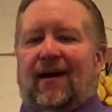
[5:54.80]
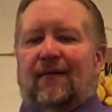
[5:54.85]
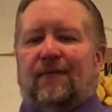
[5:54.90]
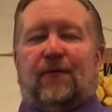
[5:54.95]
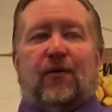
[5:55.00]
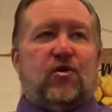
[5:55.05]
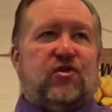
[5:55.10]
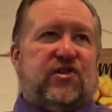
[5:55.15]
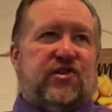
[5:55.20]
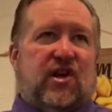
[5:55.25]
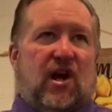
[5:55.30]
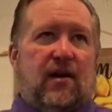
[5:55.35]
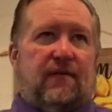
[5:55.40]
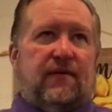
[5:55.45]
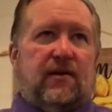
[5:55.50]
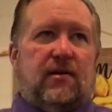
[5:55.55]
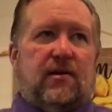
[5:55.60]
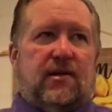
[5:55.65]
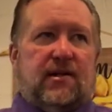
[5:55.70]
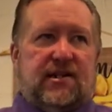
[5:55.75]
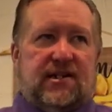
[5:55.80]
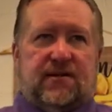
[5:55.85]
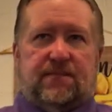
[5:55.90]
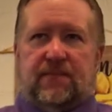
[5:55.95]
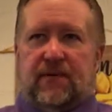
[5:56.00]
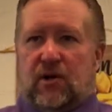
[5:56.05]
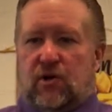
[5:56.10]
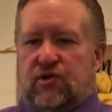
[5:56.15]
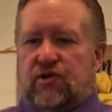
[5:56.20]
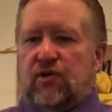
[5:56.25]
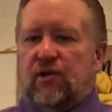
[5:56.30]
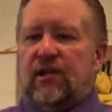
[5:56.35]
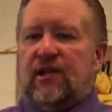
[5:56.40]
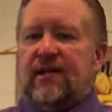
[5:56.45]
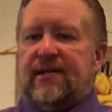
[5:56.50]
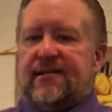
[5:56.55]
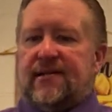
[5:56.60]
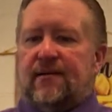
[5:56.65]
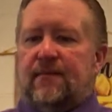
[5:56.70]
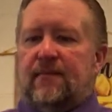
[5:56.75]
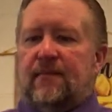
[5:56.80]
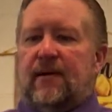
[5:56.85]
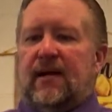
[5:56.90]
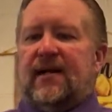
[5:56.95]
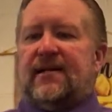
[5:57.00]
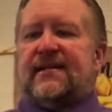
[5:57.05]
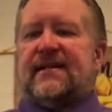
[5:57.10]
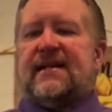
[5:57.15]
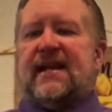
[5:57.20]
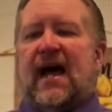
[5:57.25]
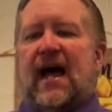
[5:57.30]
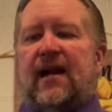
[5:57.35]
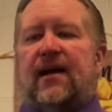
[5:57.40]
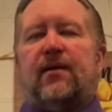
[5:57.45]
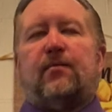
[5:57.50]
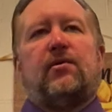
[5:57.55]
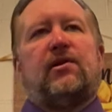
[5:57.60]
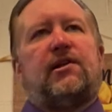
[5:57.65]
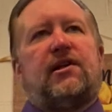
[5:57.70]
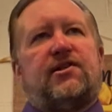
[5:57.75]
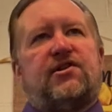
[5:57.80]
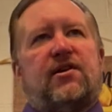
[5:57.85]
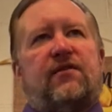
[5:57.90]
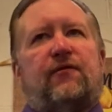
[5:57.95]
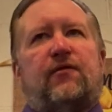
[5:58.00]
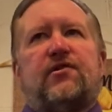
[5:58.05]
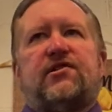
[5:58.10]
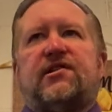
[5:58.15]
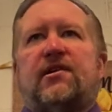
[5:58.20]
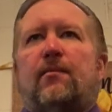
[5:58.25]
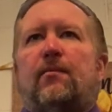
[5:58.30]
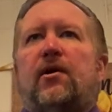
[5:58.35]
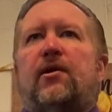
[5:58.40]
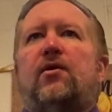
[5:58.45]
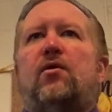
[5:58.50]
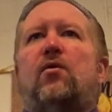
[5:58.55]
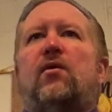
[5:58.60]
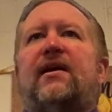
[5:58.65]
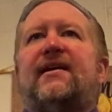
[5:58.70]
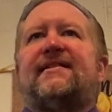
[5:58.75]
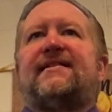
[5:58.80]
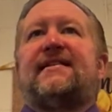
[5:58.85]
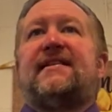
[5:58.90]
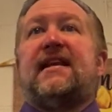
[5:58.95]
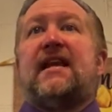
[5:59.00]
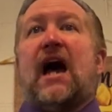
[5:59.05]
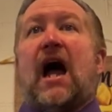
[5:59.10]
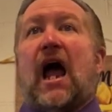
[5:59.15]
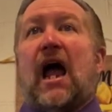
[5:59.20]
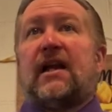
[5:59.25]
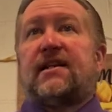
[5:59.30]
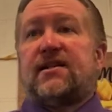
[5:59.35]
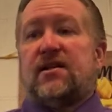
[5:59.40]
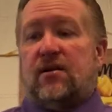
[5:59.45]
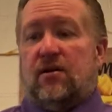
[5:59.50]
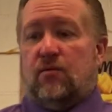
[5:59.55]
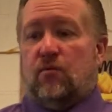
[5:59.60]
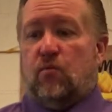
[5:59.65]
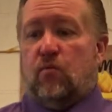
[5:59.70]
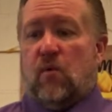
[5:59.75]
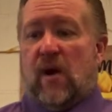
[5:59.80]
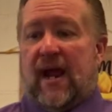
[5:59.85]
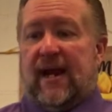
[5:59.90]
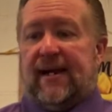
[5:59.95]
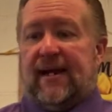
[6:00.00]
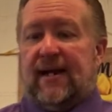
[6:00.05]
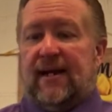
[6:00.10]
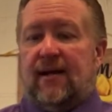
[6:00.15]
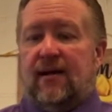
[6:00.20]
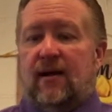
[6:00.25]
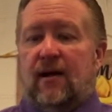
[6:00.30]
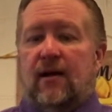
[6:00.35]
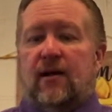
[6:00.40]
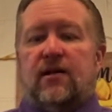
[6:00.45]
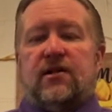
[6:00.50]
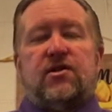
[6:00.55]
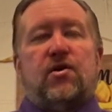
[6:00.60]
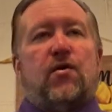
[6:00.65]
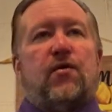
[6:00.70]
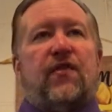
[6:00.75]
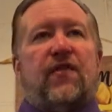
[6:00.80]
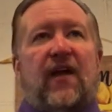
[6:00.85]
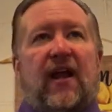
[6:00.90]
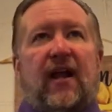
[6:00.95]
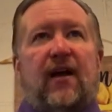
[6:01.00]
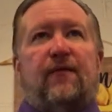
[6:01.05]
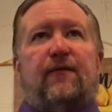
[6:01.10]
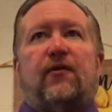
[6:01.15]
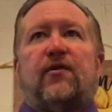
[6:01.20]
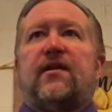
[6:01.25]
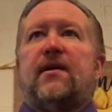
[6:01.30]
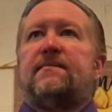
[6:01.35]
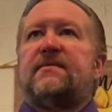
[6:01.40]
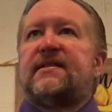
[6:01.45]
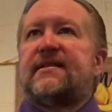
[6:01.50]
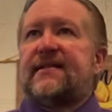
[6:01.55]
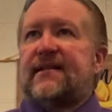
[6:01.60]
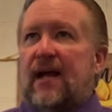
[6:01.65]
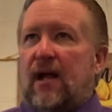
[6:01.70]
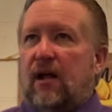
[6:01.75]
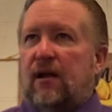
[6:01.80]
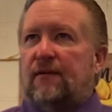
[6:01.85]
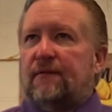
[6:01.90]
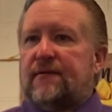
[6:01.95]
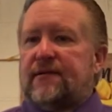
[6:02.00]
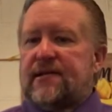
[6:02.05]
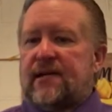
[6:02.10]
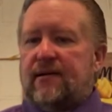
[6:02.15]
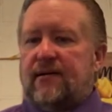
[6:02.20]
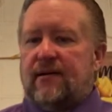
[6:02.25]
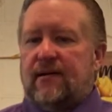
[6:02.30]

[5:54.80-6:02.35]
First off, spiritualism is not a religion for someone who is not ready to think for themselves.